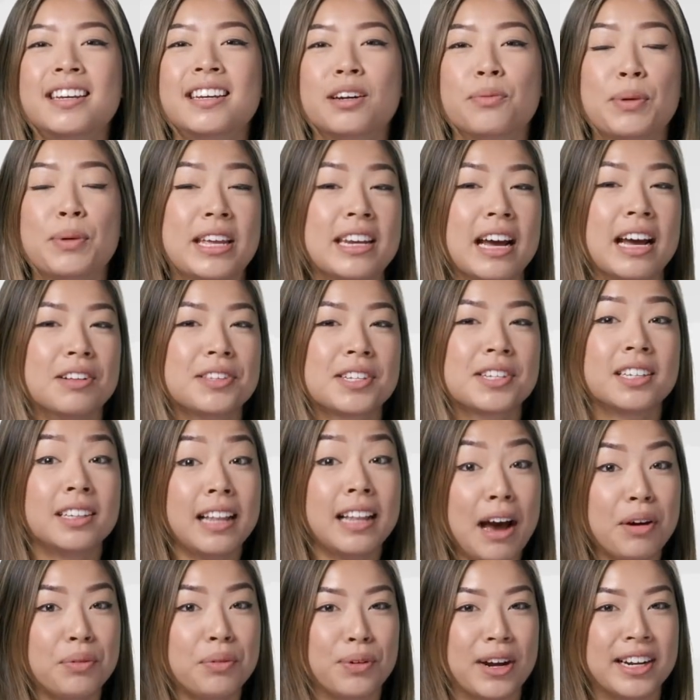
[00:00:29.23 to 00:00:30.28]
We announced
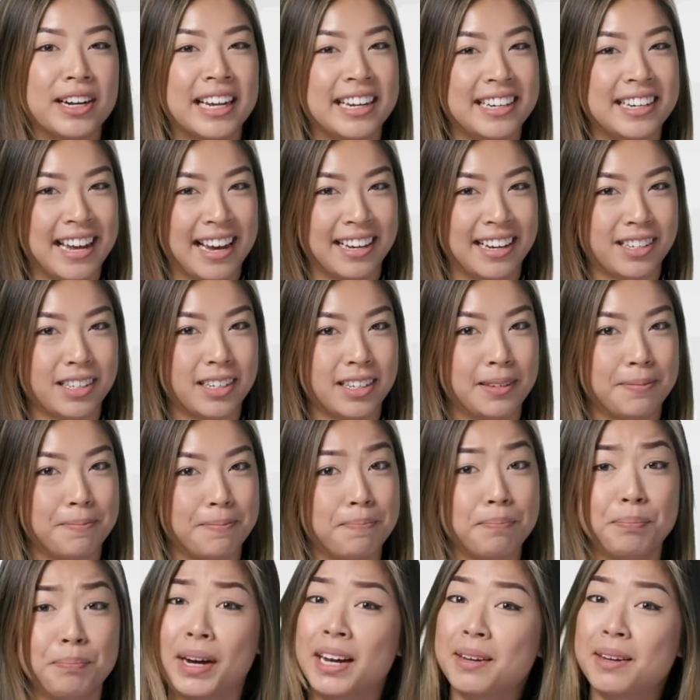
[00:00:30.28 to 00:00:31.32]
Cloud Run at Next,
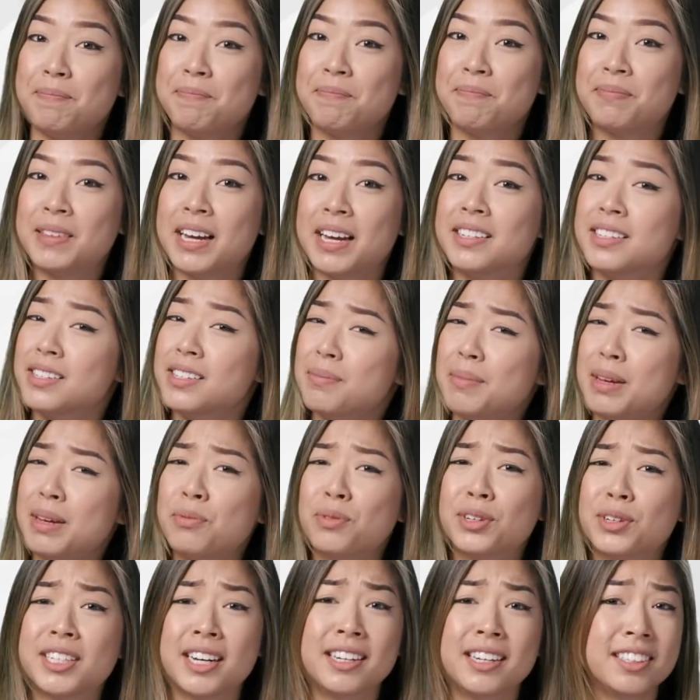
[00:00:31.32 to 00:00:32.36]
but that doesn't mean
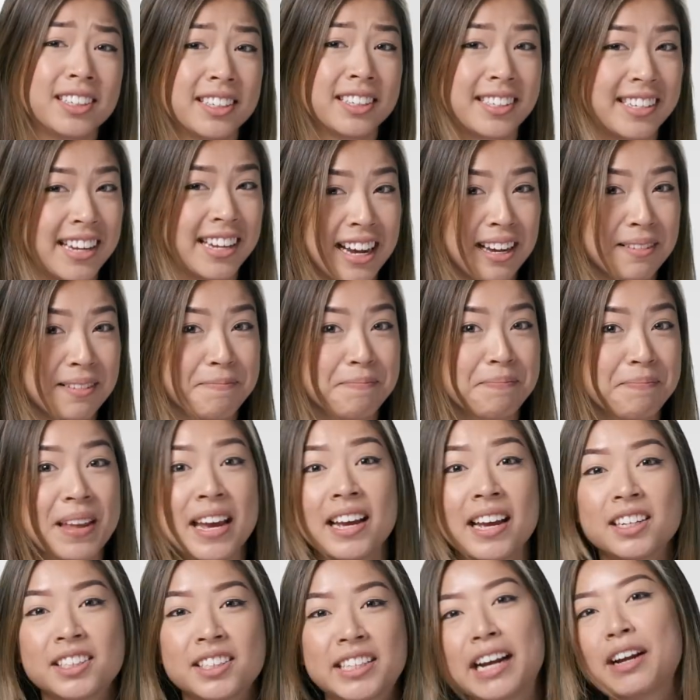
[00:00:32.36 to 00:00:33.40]
we're done just yet.
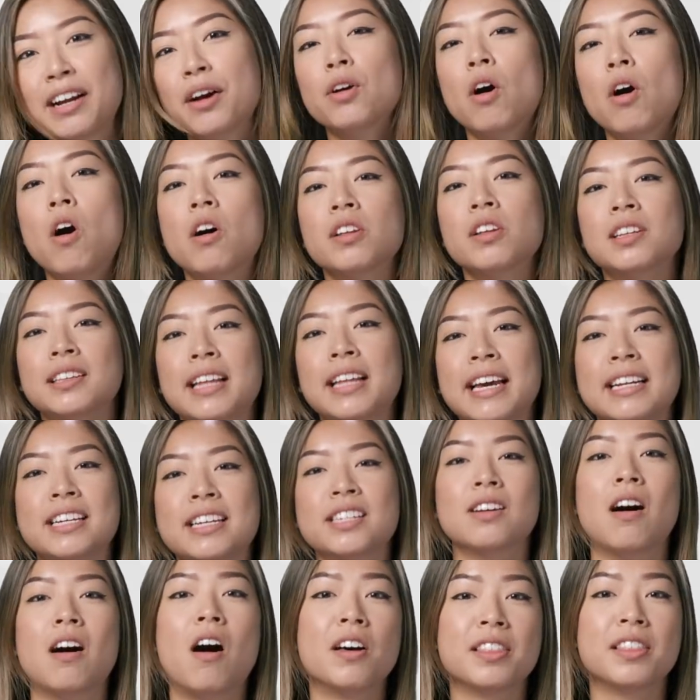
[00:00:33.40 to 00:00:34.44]
Check out all the
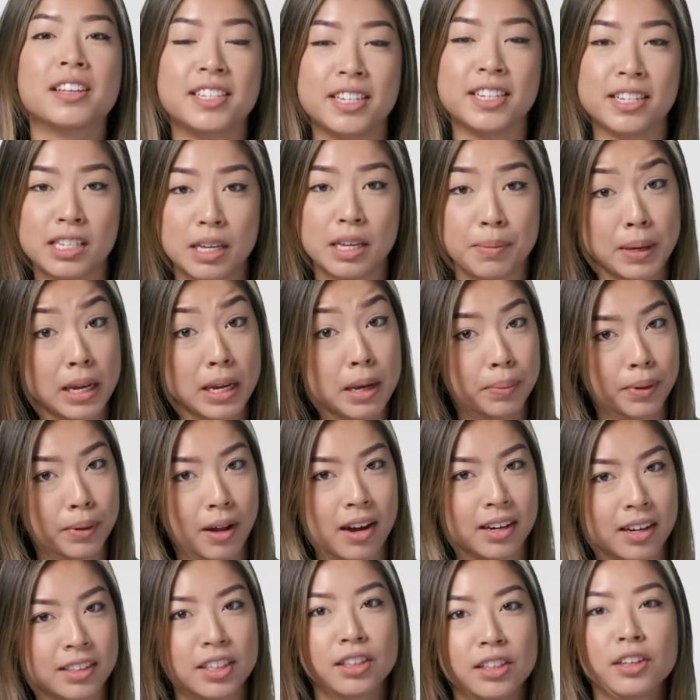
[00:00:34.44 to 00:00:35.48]
latest on the GCP
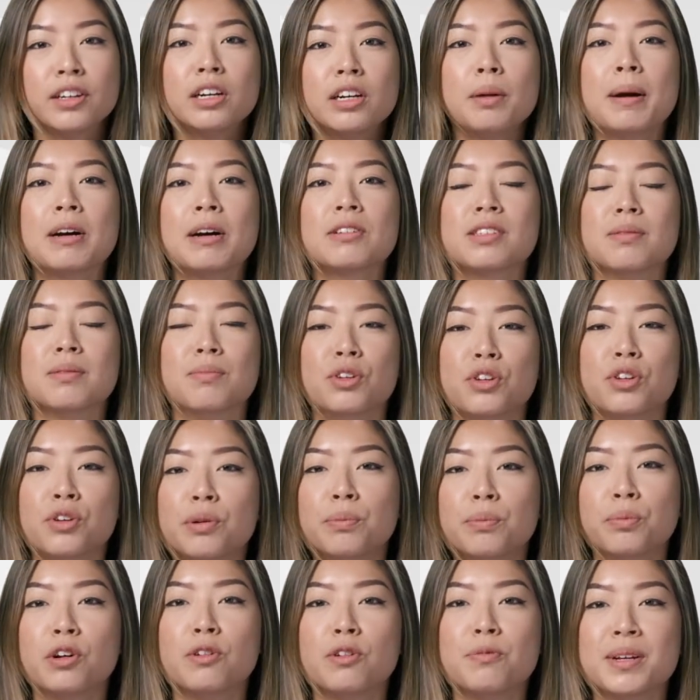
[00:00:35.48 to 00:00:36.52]
blog to learn about some new
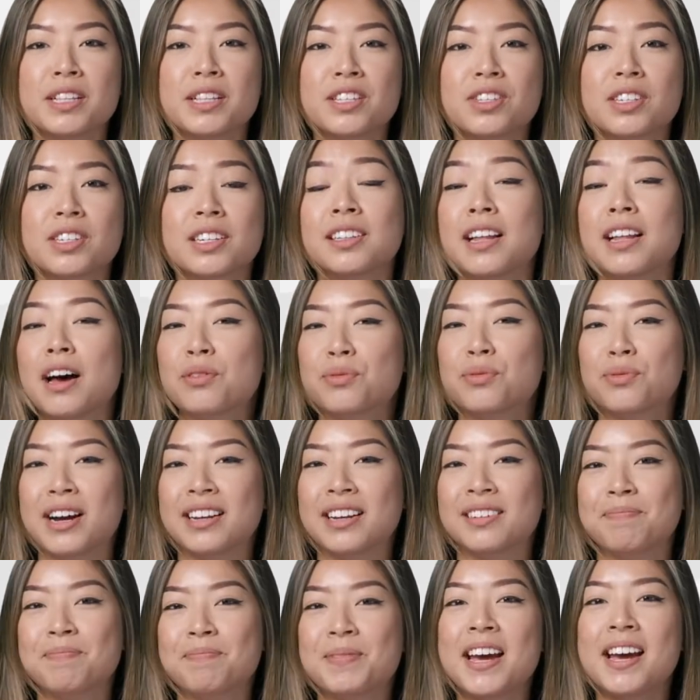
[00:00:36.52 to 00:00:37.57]
improvements to Cloud
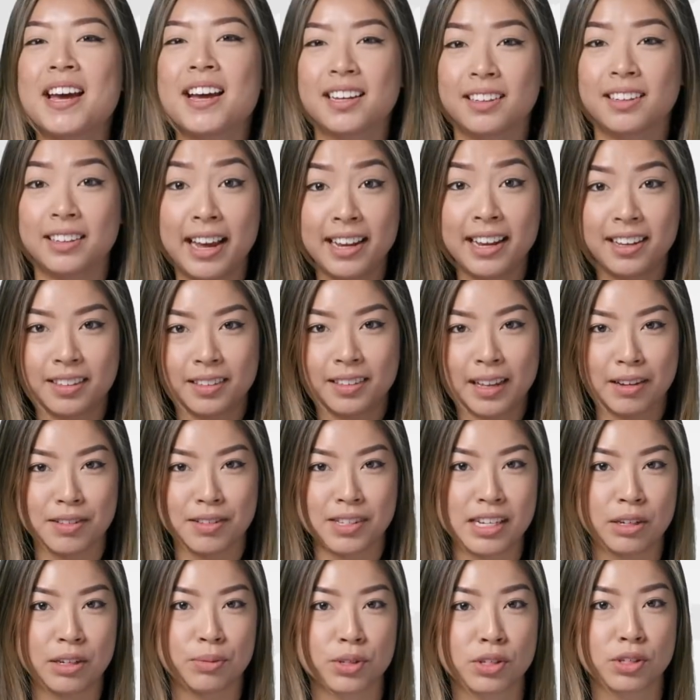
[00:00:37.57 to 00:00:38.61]
Run, like Cloud
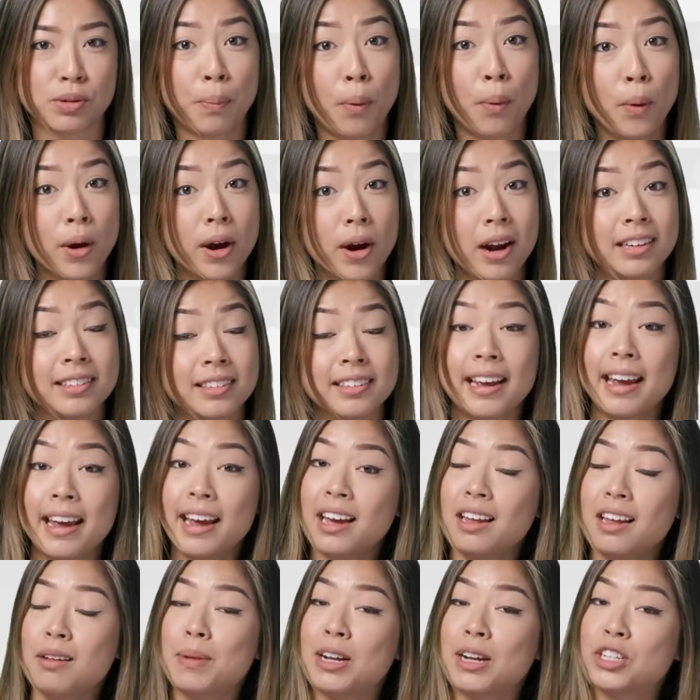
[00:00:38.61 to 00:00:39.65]
SQL support
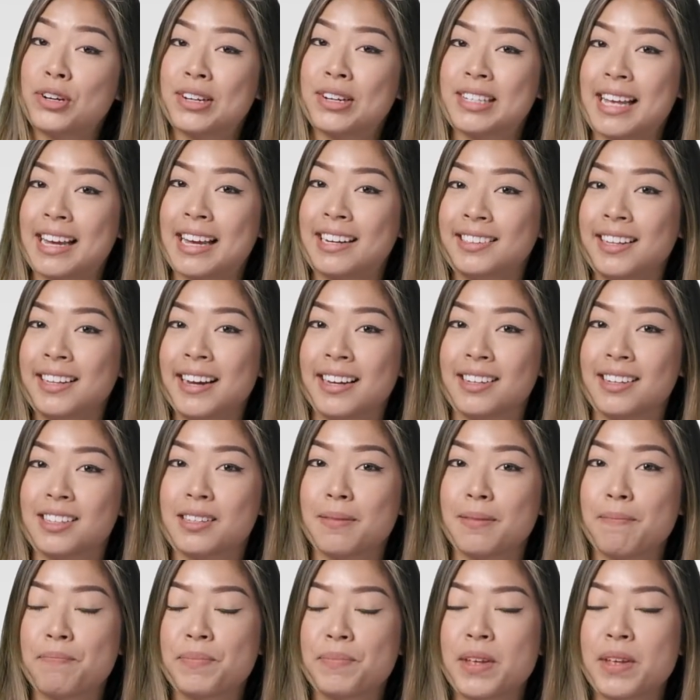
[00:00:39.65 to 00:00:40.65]
and metrics at a glance.